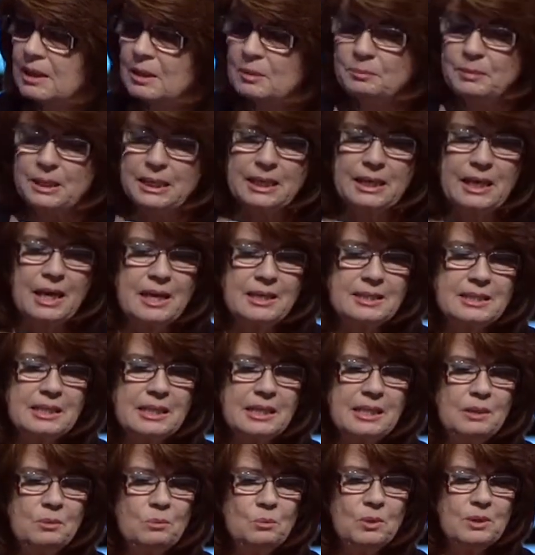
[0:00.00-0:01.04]
because
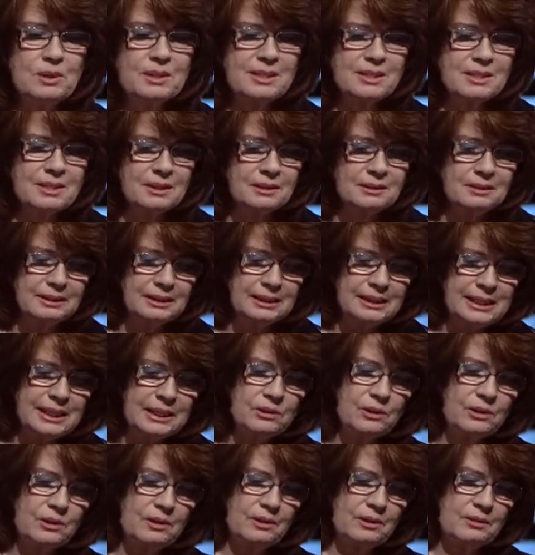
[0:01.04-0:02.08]
he was the
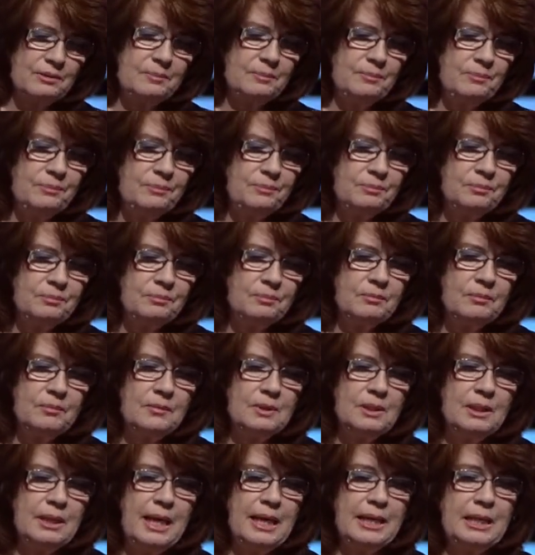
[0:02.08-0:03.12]
leader.
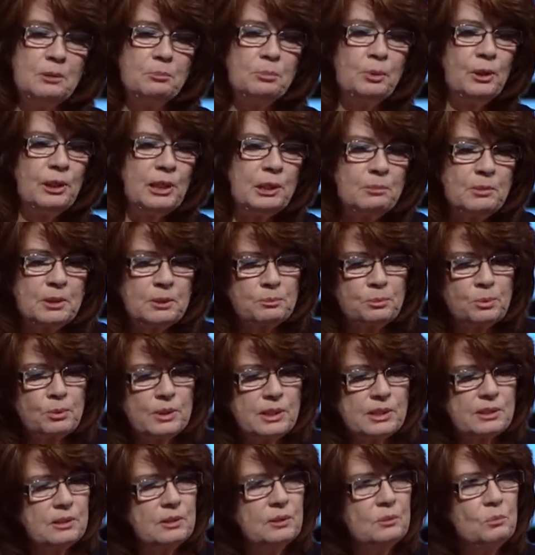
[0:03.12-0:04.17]
And he put him in
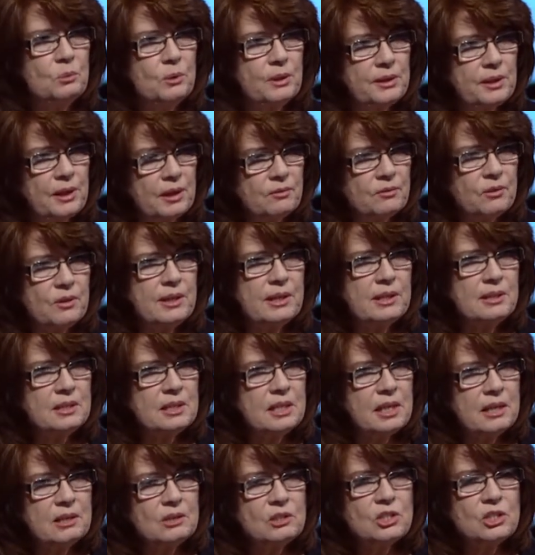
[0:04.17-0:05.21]
prison with every
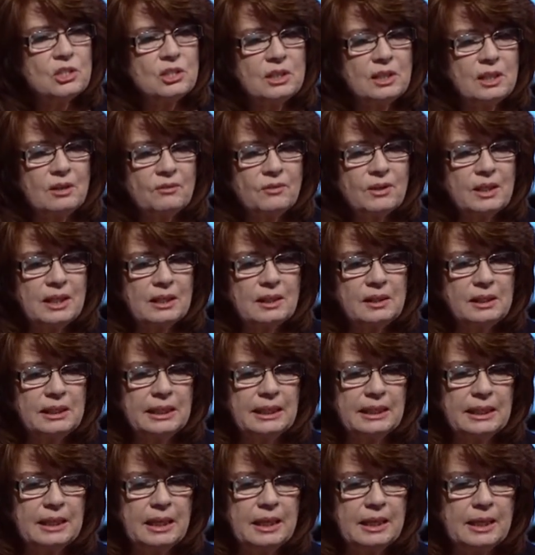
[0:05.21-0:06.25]
intention of
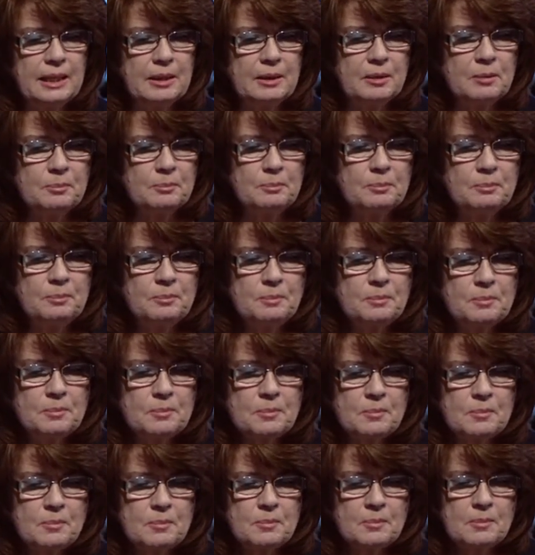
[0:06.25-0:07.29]
killing him
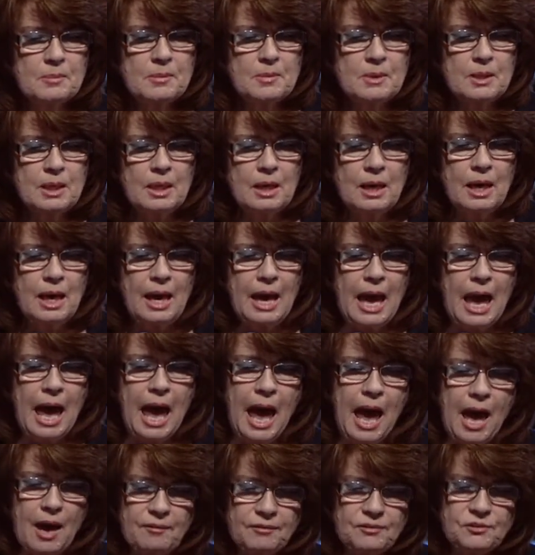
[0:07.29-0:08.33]

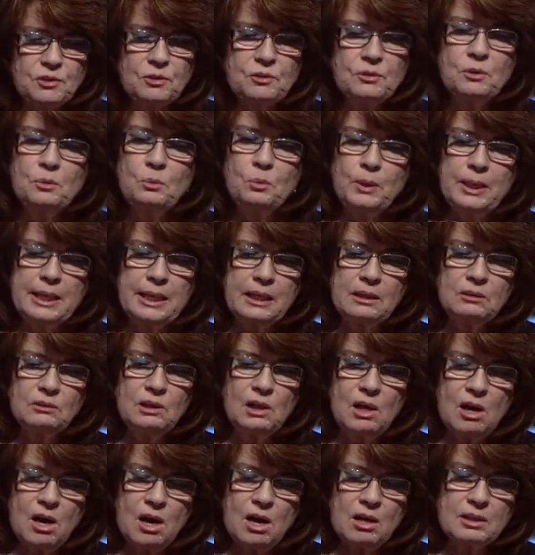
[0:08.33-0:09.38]
after the
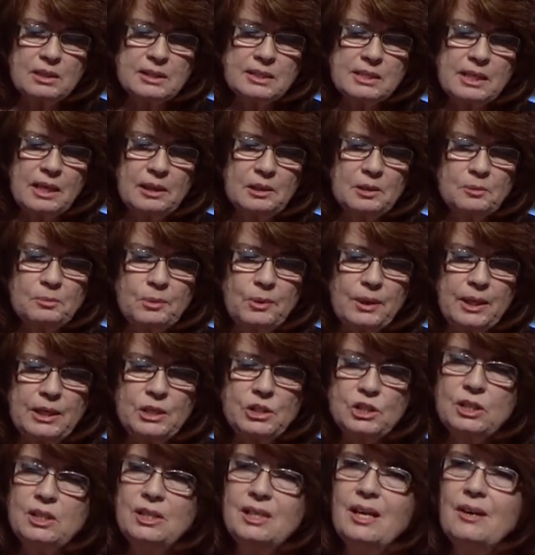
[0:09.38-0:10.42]
week-long
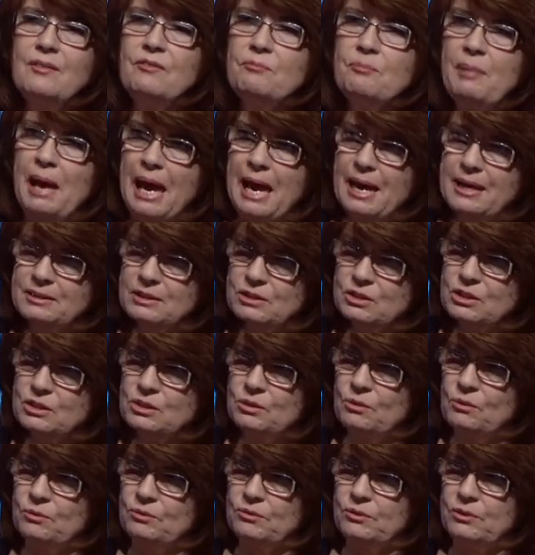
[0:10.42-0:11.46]
celebration of
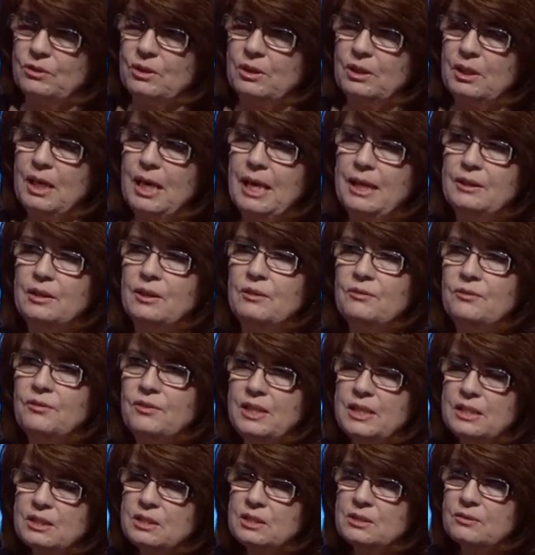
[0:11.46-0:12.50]
Passover and the
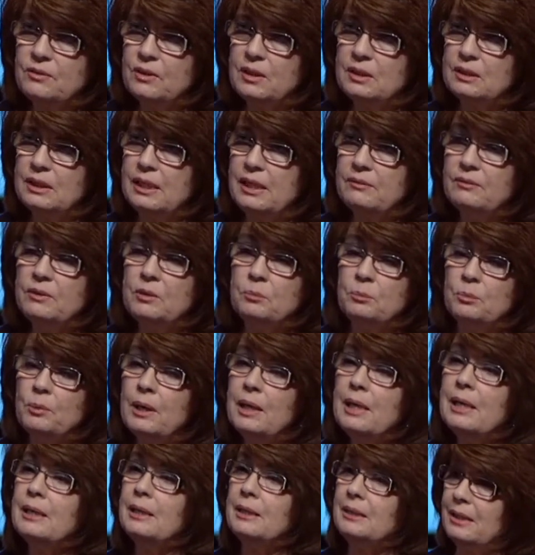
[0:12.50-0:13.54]
Feast of Unleavened
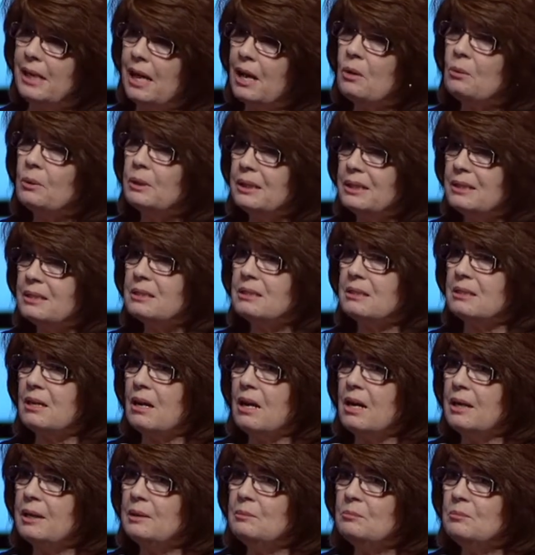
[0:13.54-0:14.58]
Bread, and now at this
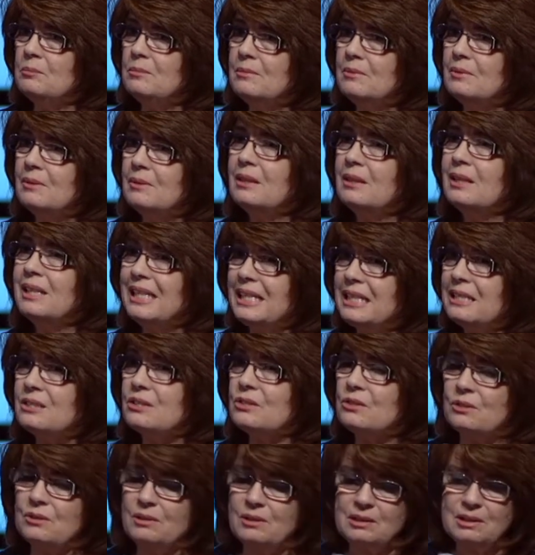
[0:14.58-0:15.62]
time,
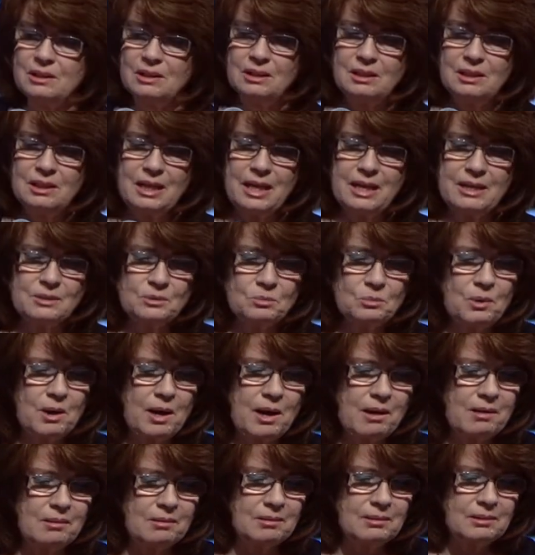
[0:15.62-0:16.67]
Easter as
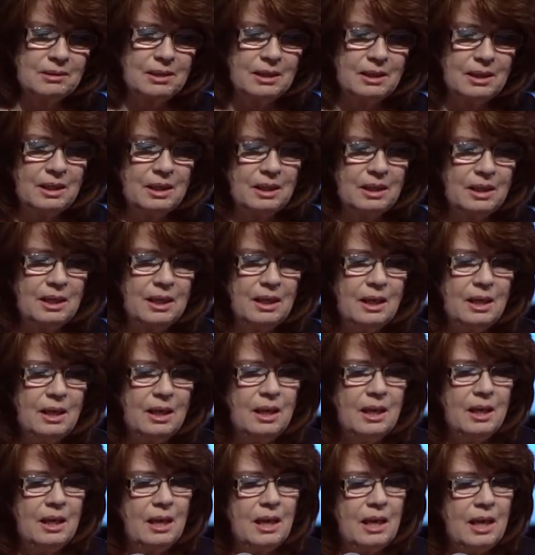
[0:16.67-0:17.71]
well.
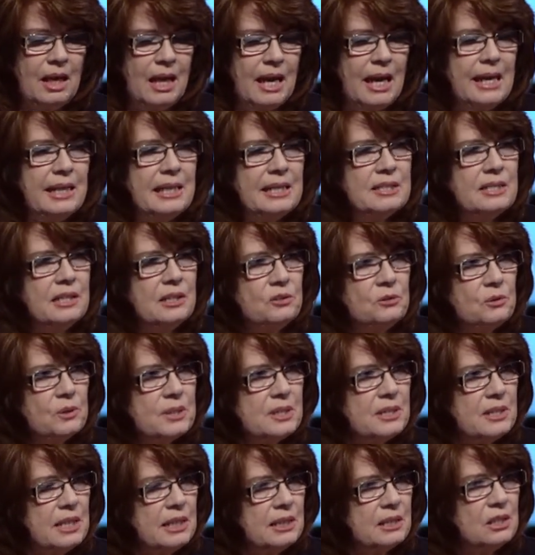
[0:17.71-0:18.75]
And it's
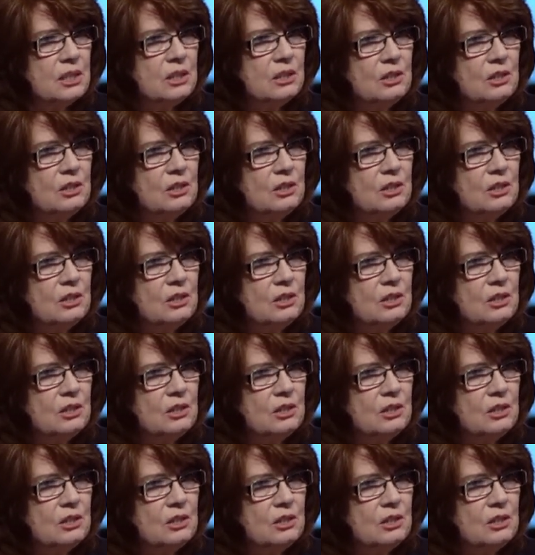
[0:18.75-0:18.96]
interesting to